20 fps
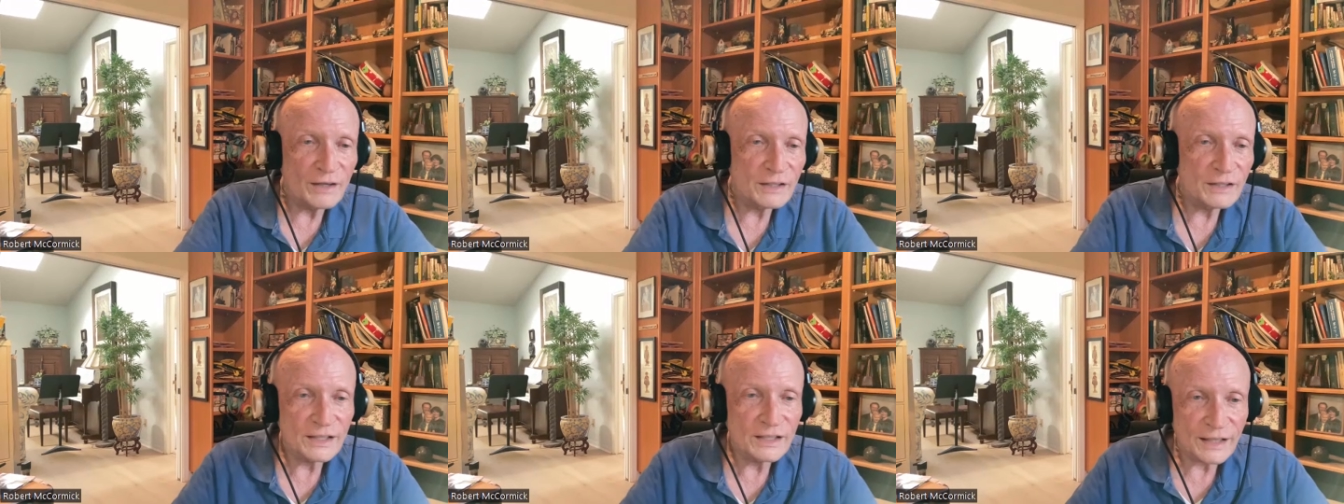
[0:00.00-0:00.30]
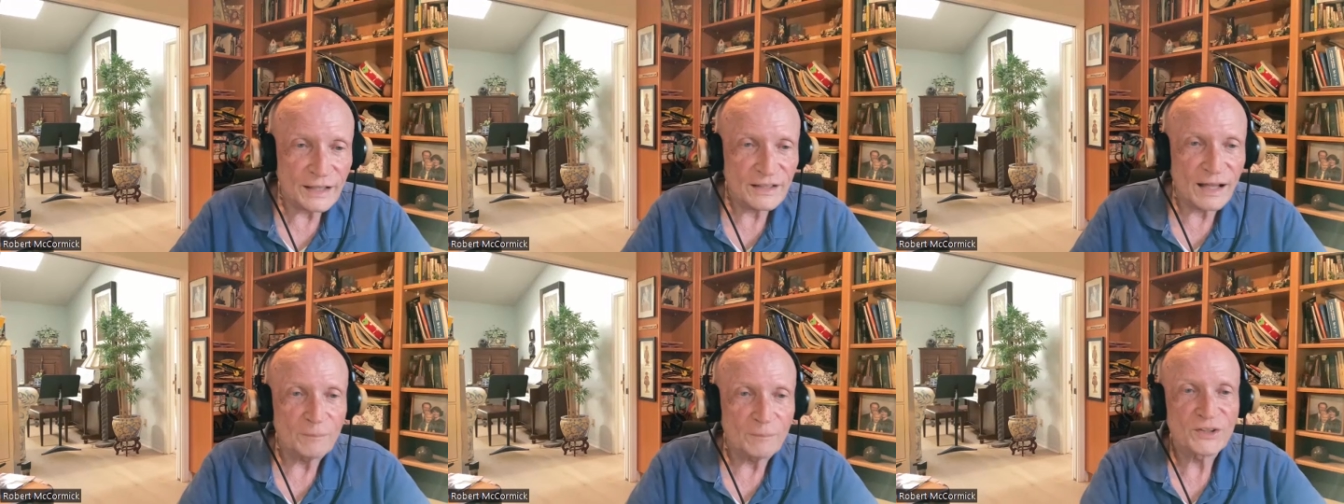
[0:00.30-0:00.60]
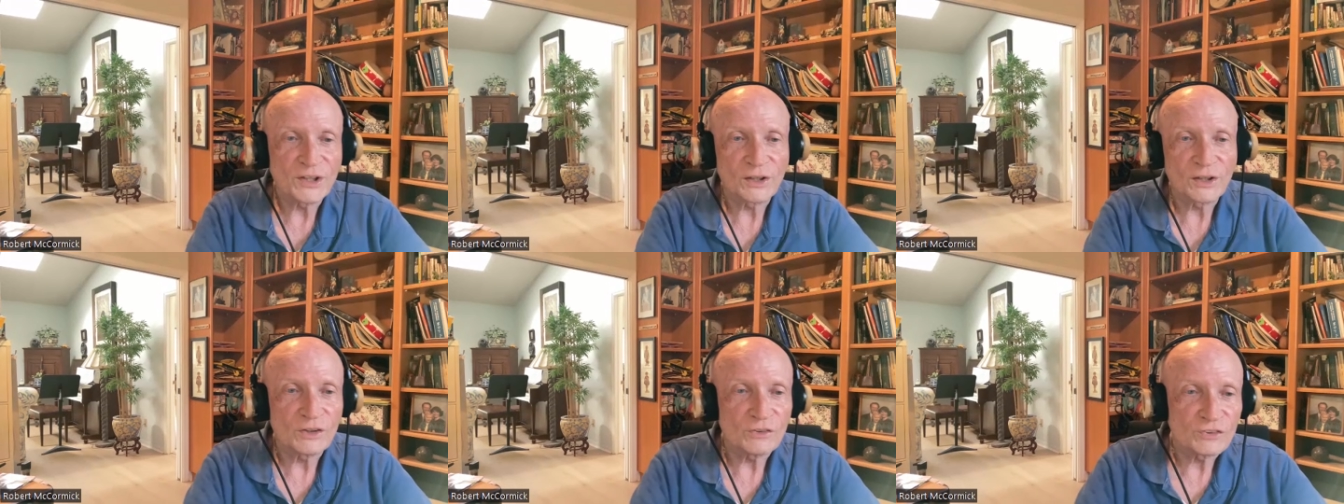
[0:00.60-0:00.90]
trying to get
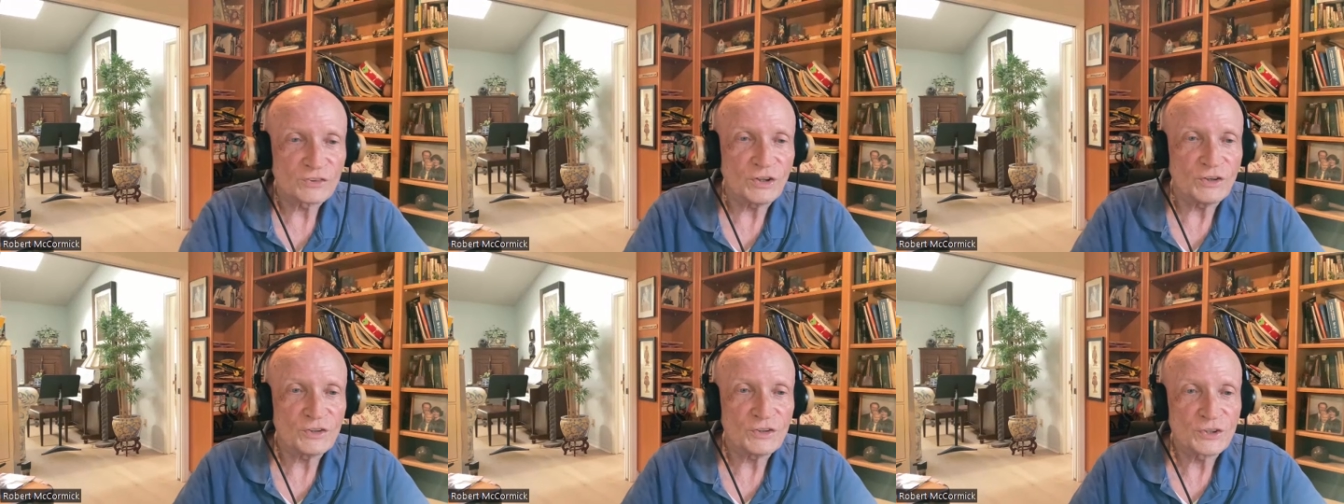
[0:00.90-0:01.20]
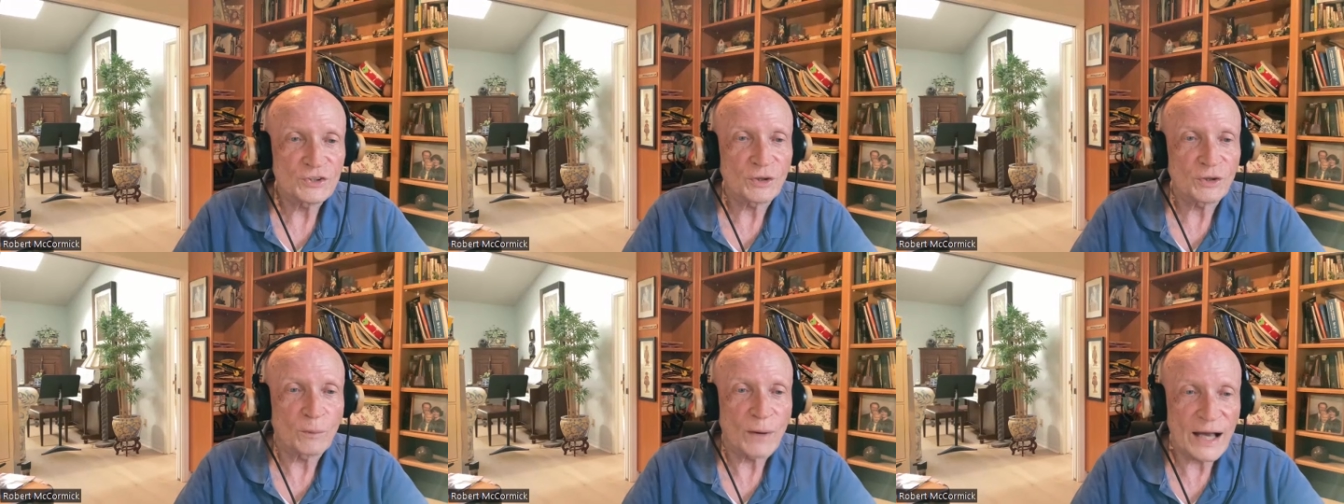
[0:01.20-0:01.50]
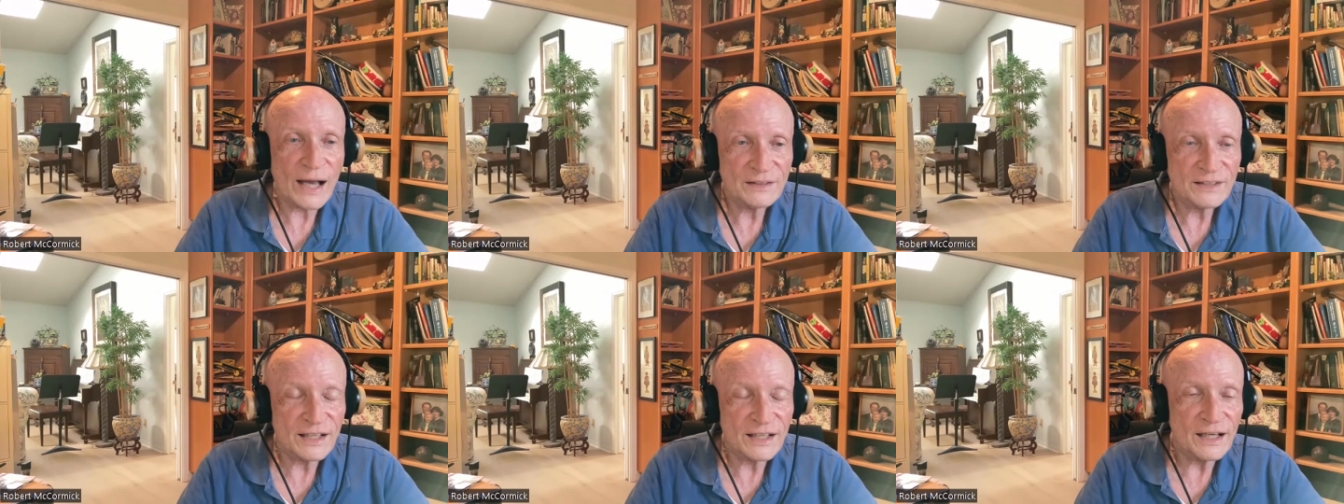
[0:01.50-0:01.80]
them to listen to
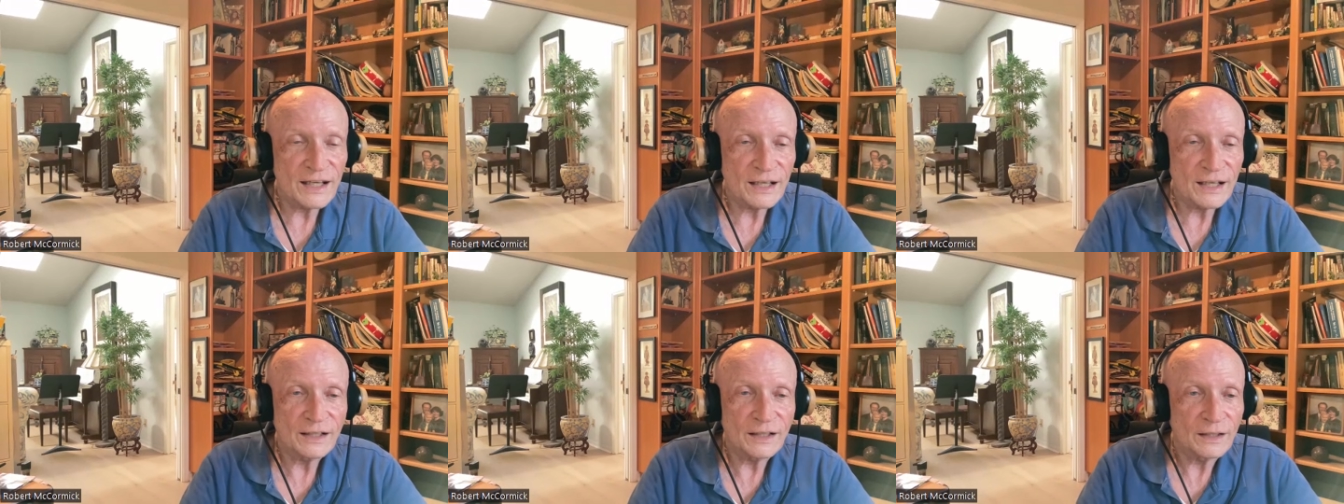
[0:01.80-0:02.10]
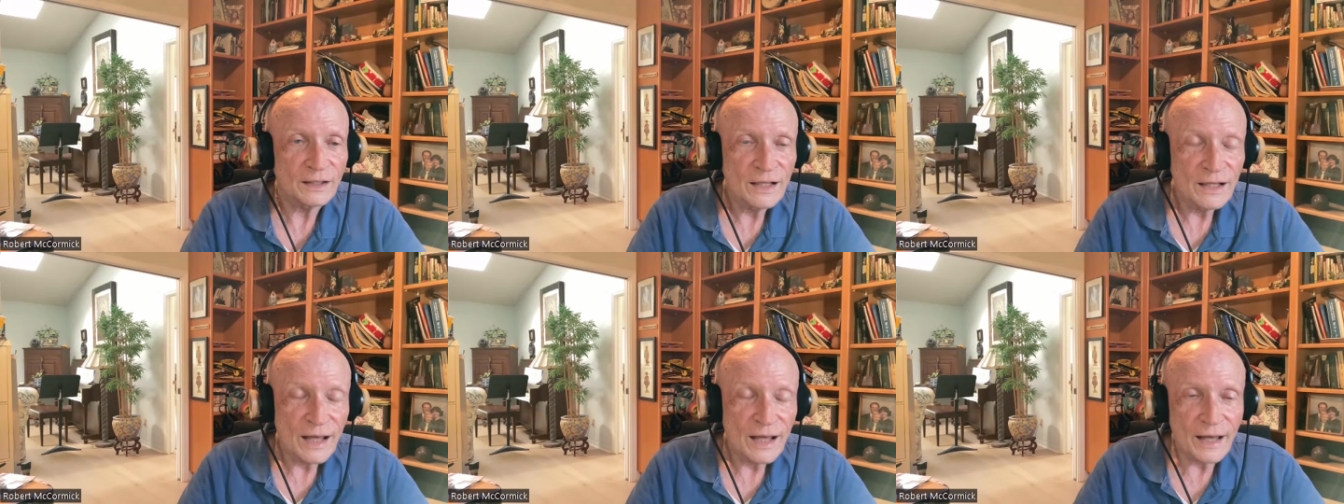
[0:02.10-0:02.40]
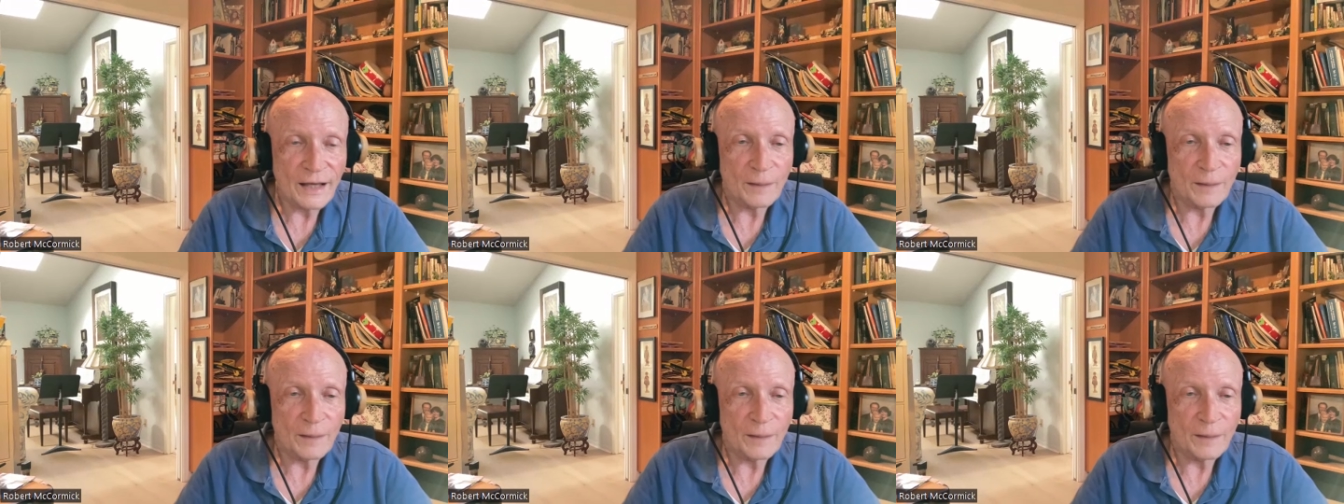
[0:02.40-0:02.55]
the right thing